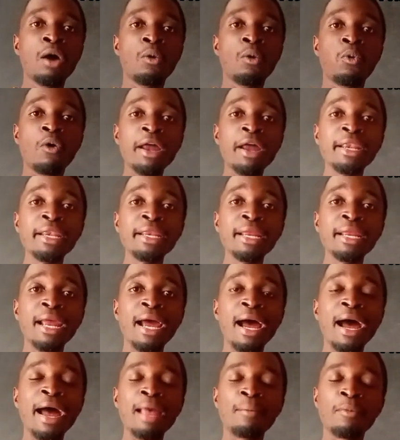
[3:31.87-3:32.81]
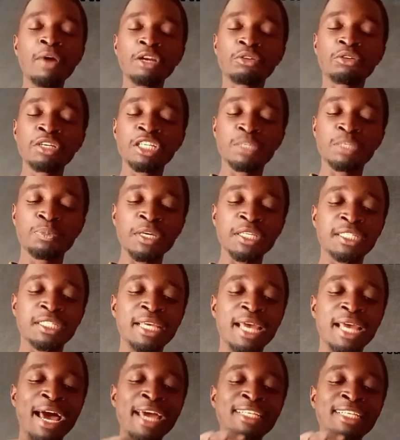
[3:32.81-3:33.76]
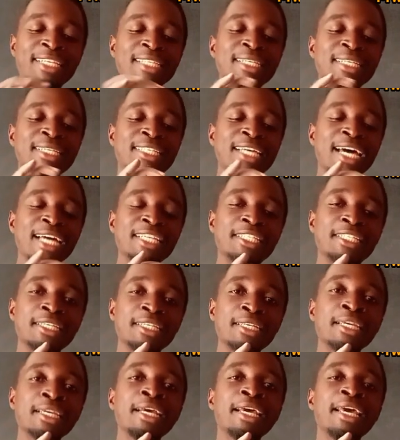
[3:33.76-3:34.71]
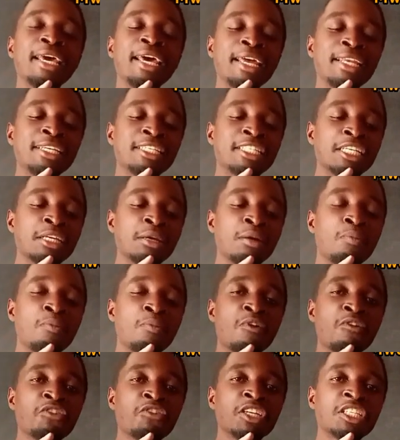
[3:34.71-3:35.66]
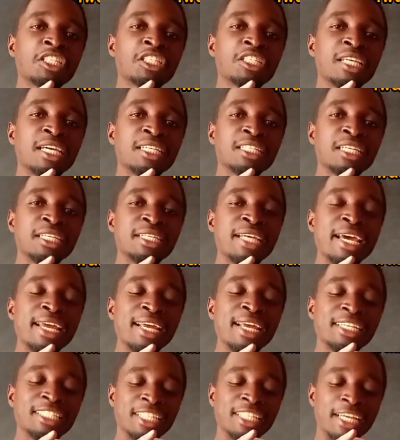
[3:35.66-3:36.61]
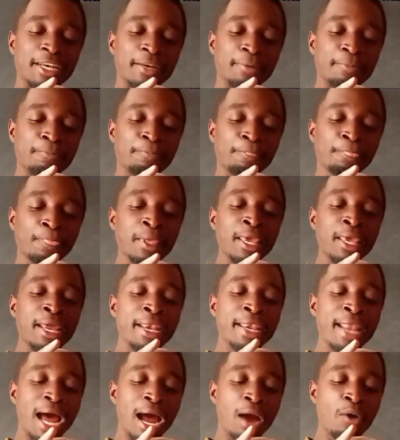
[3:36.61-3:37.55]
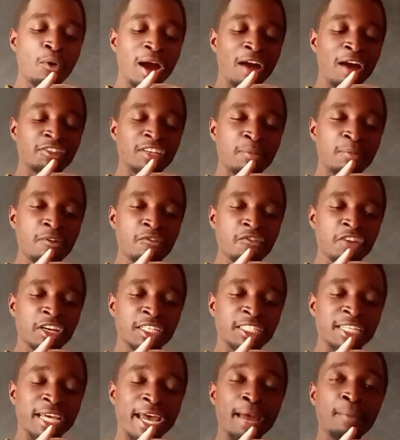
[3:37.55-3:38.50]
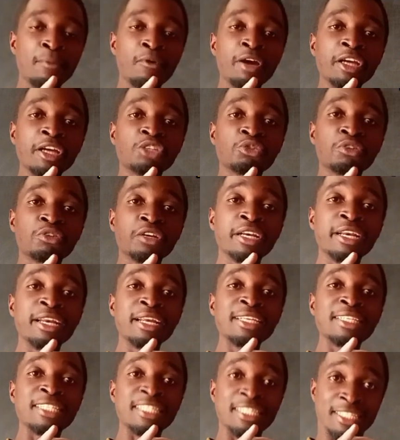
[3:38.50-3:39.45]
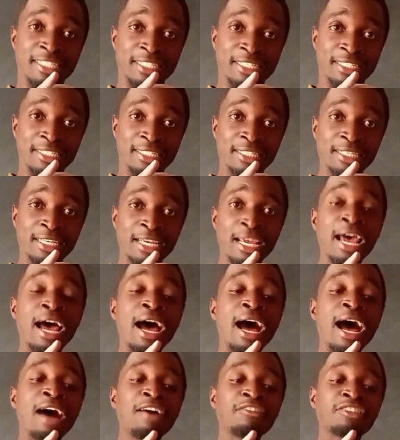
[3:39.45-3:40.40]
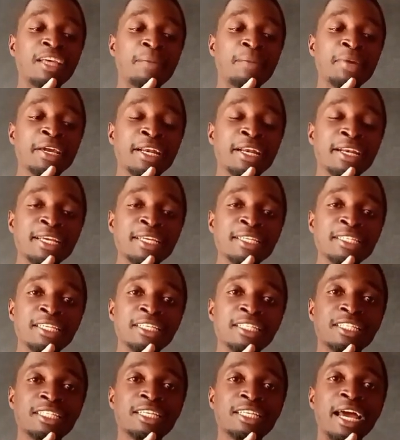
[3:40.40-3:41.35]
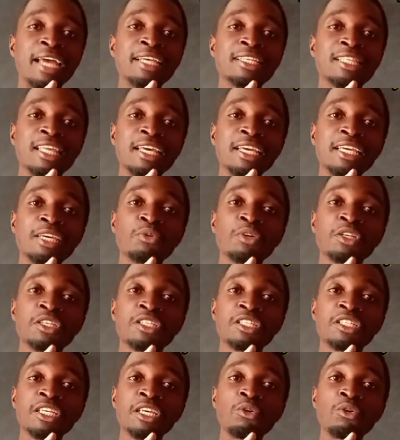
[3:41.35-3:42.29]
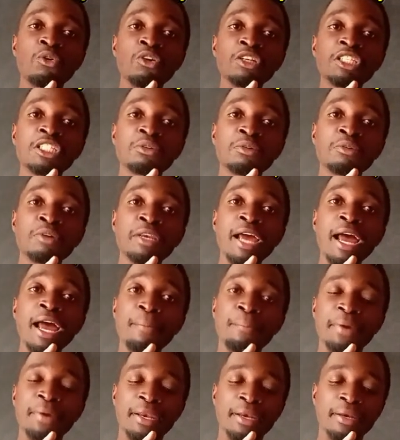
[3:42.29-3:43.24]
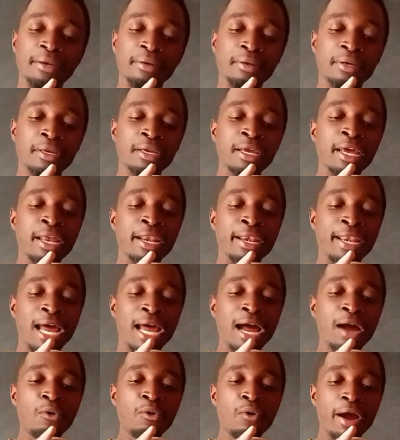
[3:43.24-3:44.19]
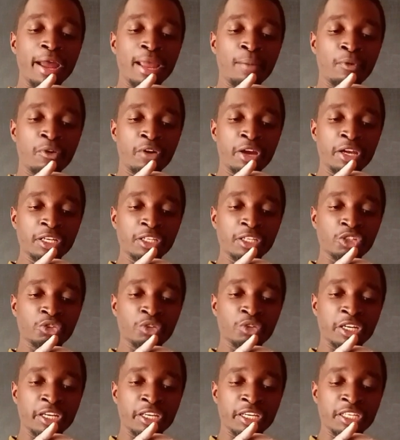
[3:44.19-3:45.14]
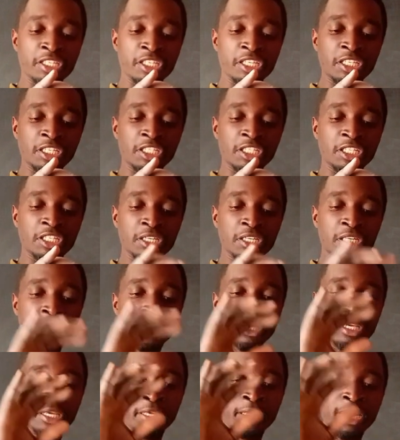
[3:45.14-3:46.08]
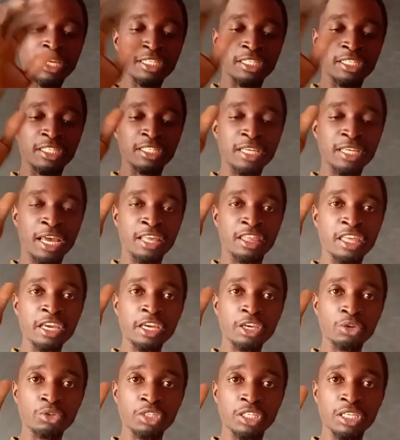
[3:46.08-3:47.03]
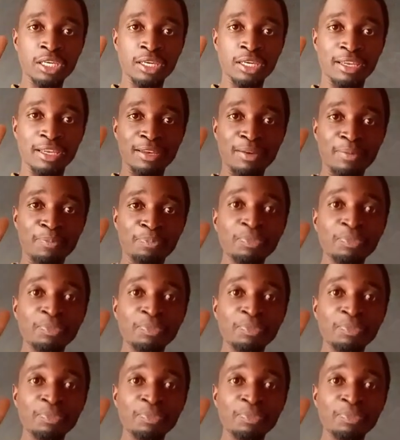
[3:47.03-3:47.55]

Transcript: When I am going to displace it, I just touch it and move it certain direction. Now, after moving it, I am going to release it. After being released it, I think you will see what will happen. Now, I am going to release it. Yes, I think you see.